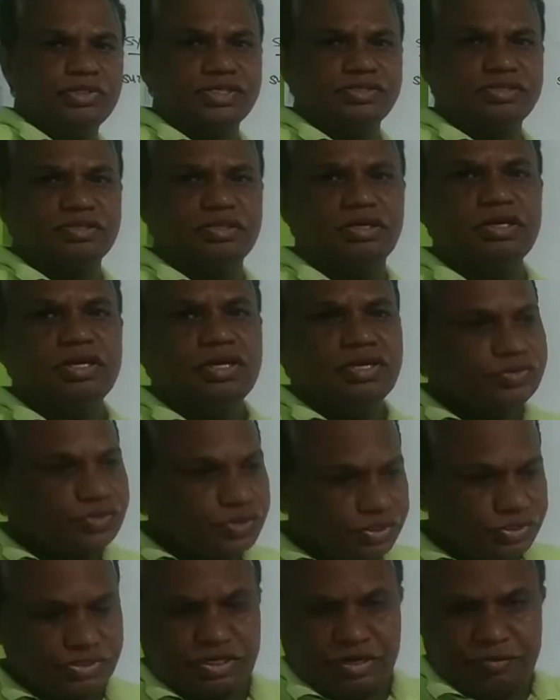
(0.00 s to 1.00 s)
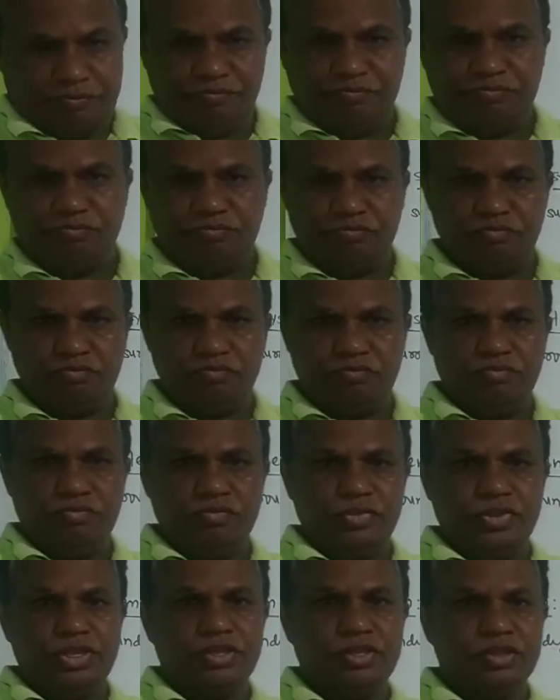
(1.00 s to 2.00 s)
as a system,
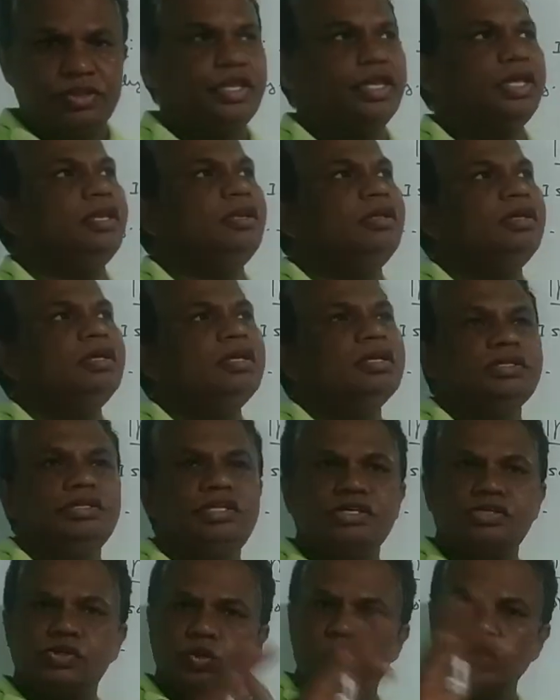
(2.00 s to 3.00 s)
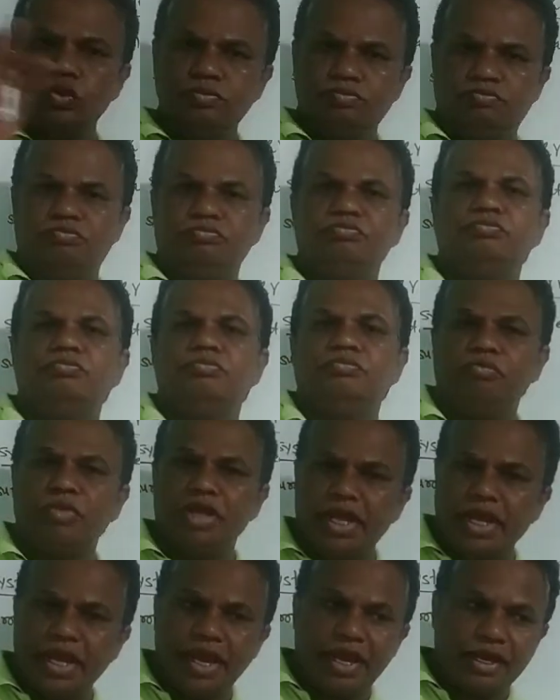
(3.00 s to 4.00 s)
then this room
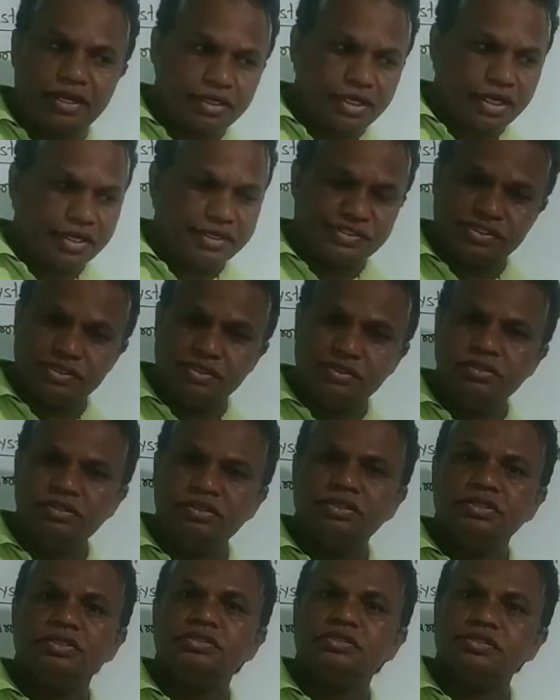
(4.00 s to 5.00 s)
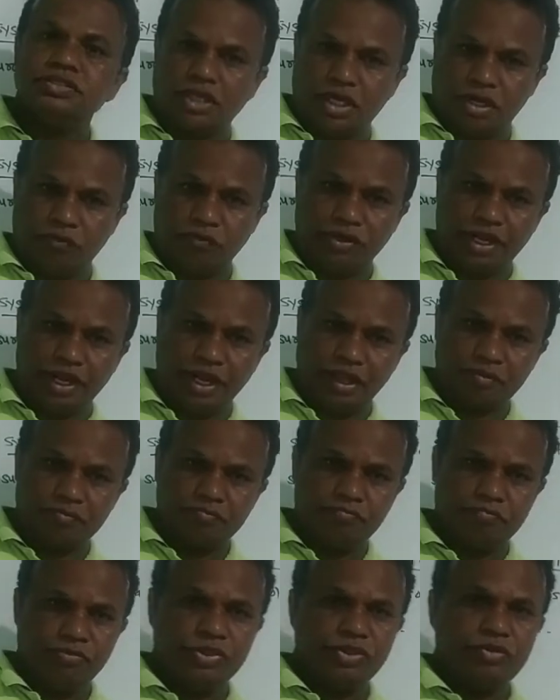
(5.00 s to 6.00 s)
may act as a surrounding,
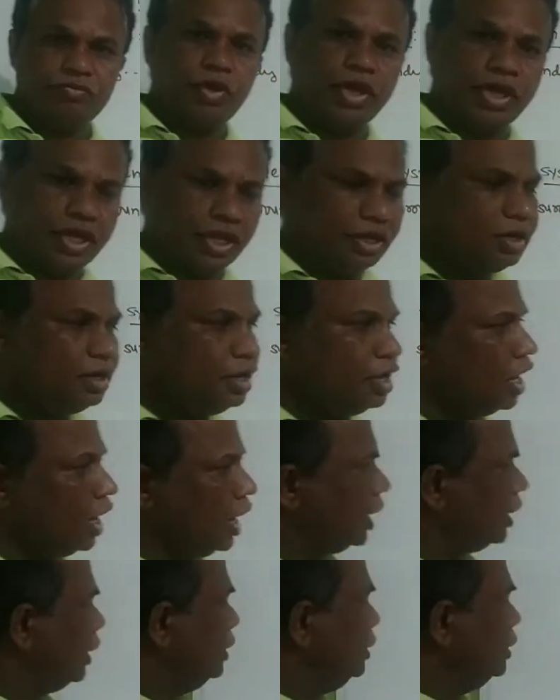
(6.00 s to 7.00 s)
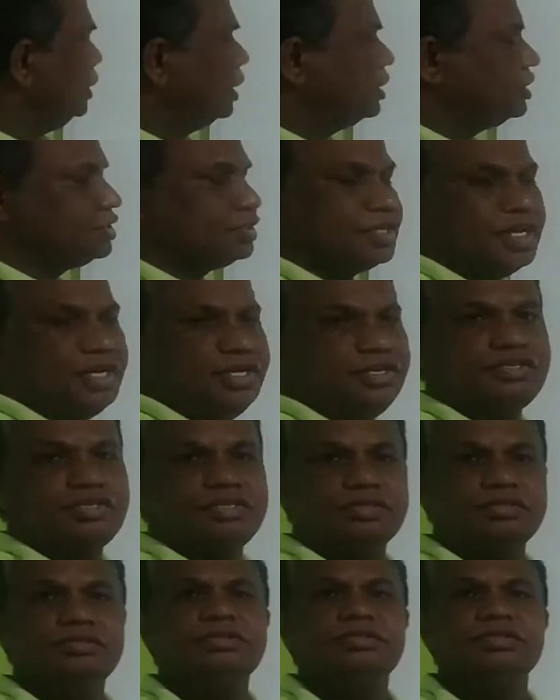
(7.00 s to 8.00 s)
where I can
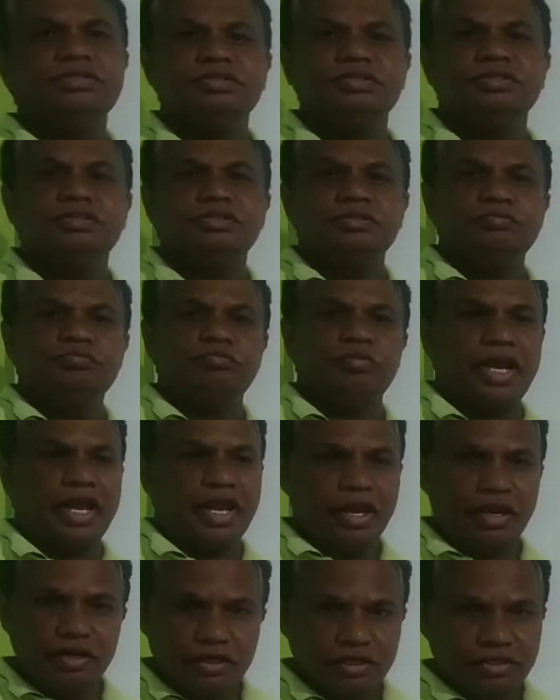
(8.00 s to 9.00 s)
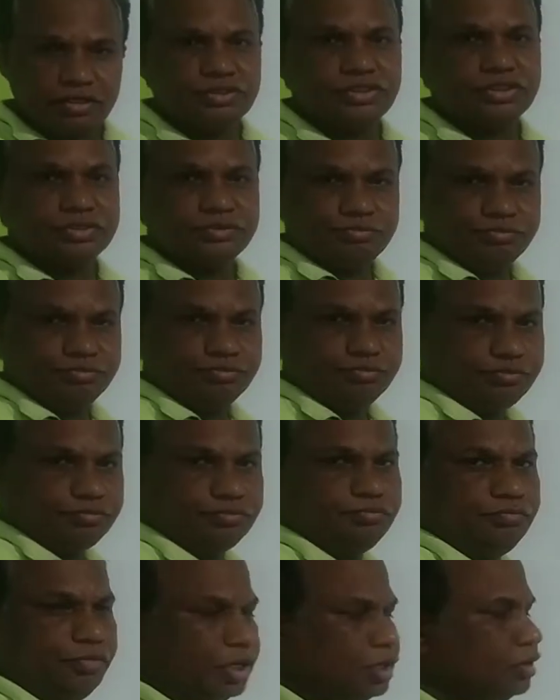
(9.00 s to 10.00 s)
exchange my energy,
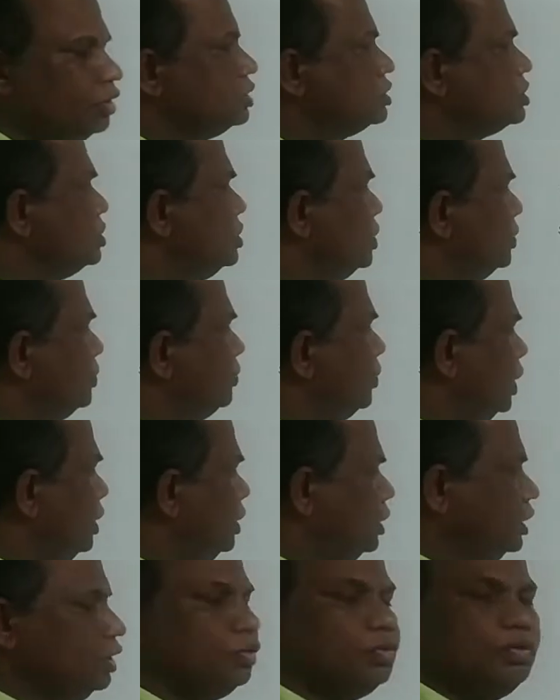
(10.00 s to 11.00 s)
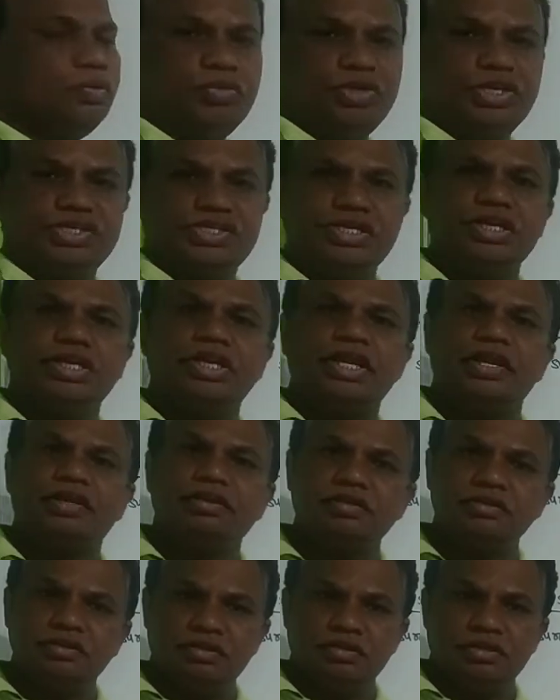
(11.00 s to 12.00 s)
because when the room is
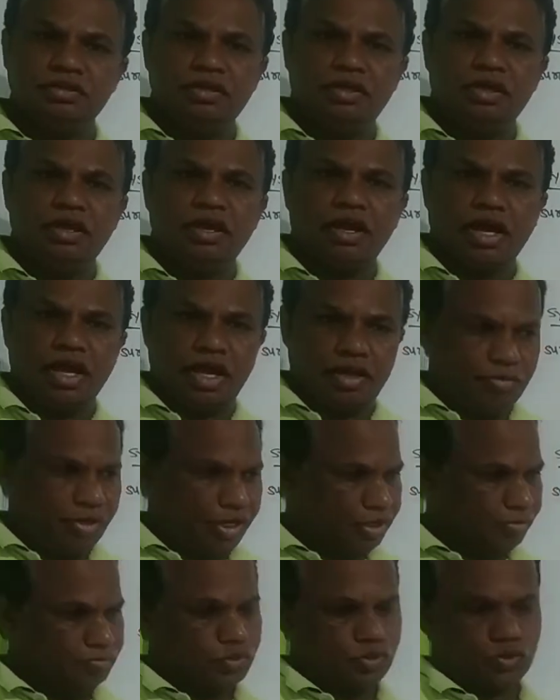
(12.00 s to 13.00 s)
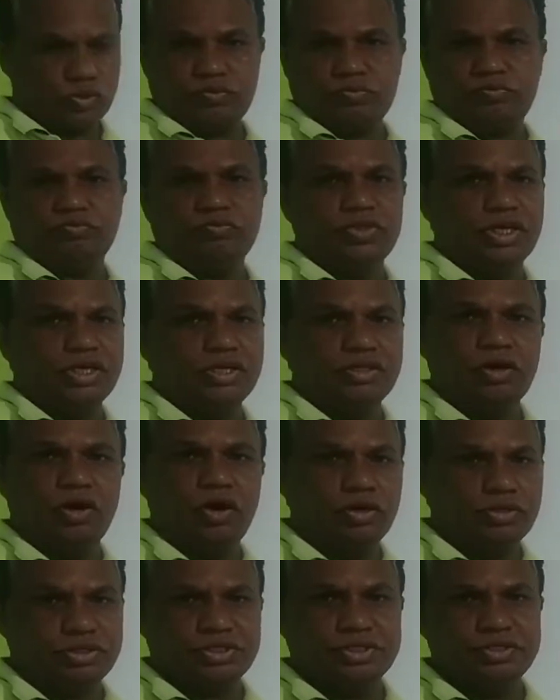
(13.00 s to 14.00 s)
heated, I becomes very
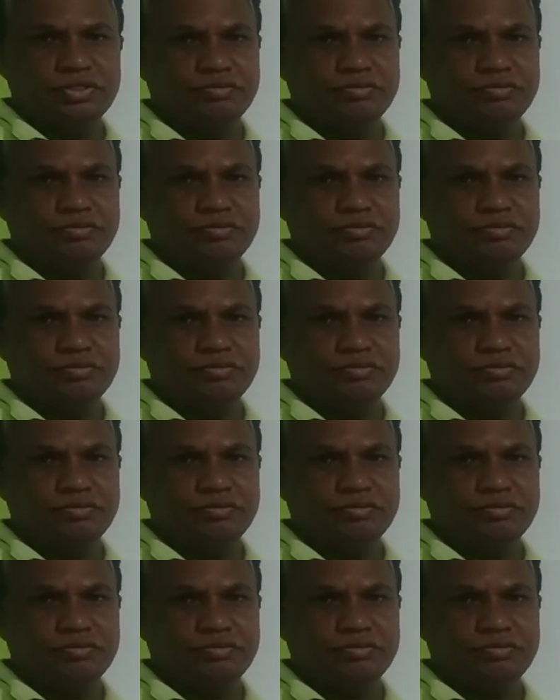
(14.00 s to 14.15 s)
hot.